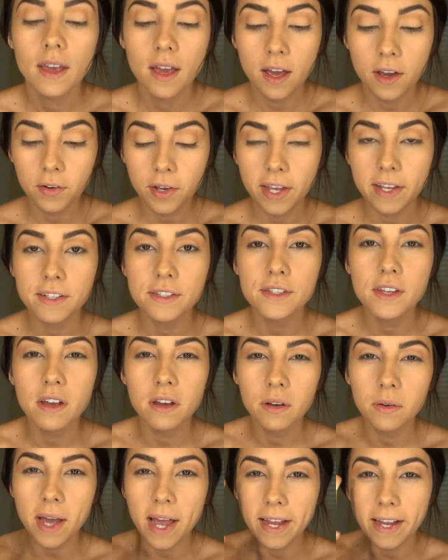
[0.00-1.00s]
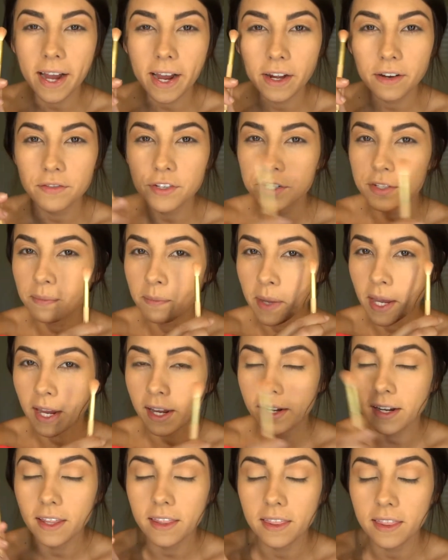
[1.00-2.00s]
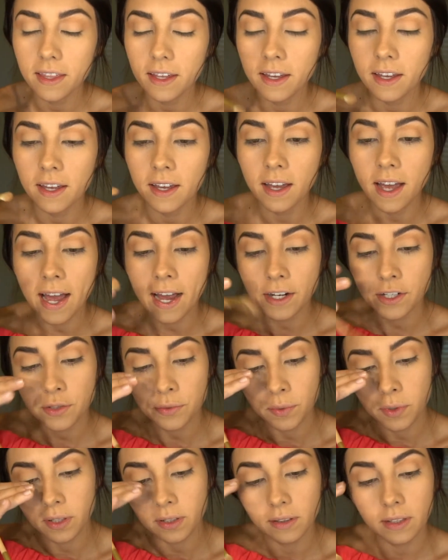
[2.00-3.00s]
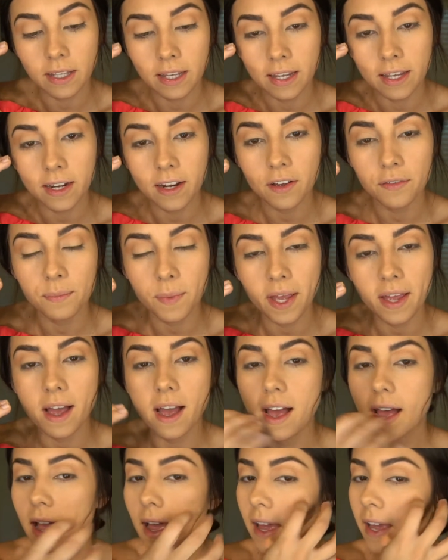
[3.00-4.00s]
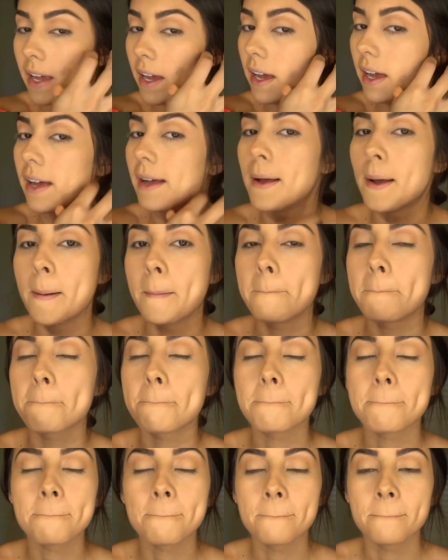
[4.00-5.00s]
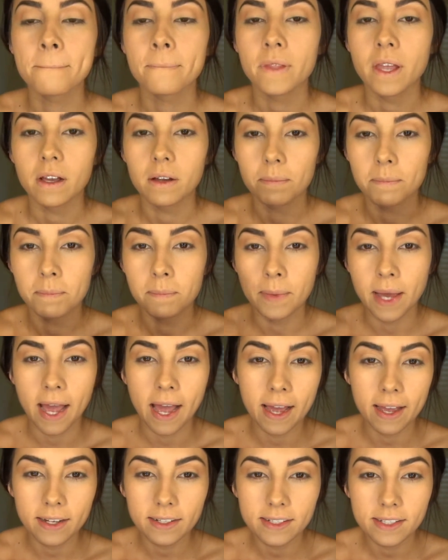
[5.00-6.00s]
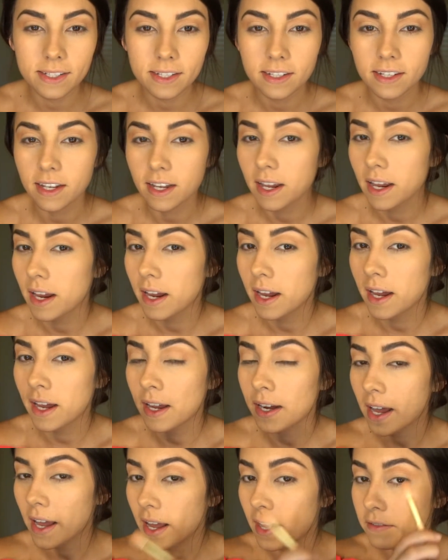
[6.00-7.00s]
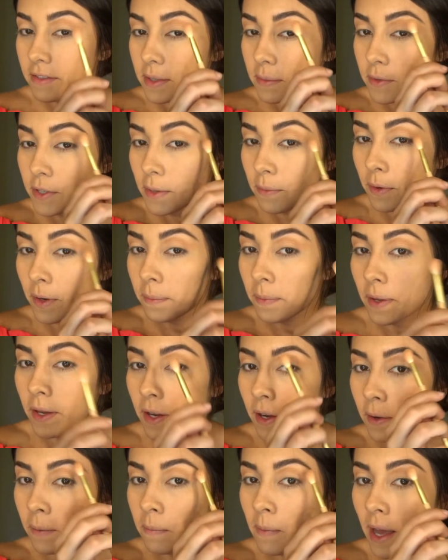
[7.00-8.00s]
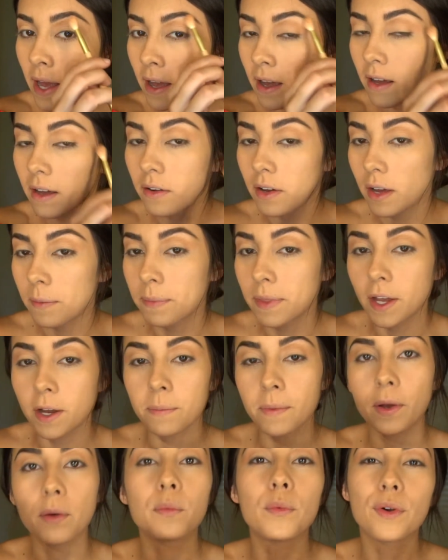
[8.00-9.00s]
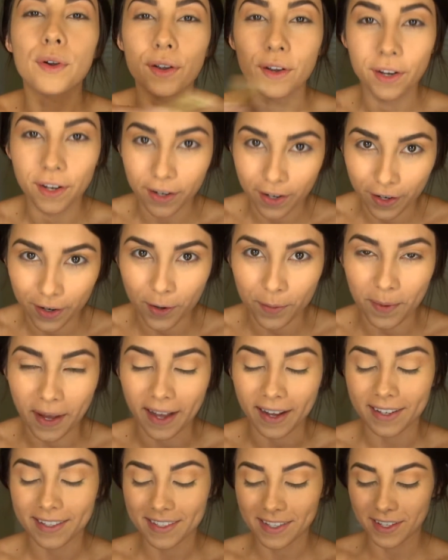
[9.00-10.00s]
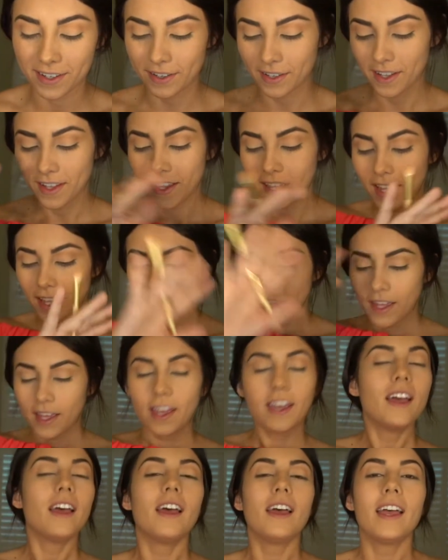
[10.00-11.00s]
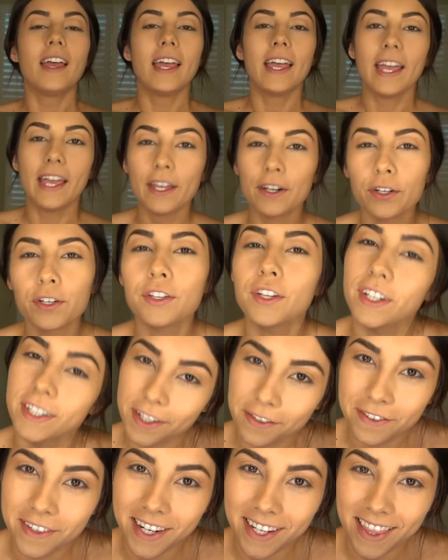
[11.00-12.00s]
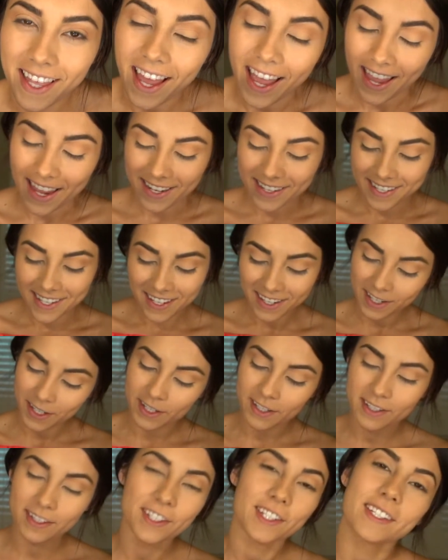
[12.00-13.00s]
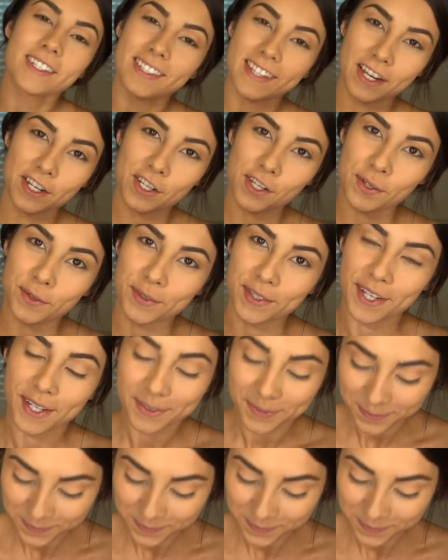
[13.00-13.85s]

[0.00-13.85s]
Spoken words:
Okay, so I kind of just made the actual lid of my eye matte, And I have some shimmer up here, matte up there, but we're gonna go back to, it'll look different at the end. Stay tuned.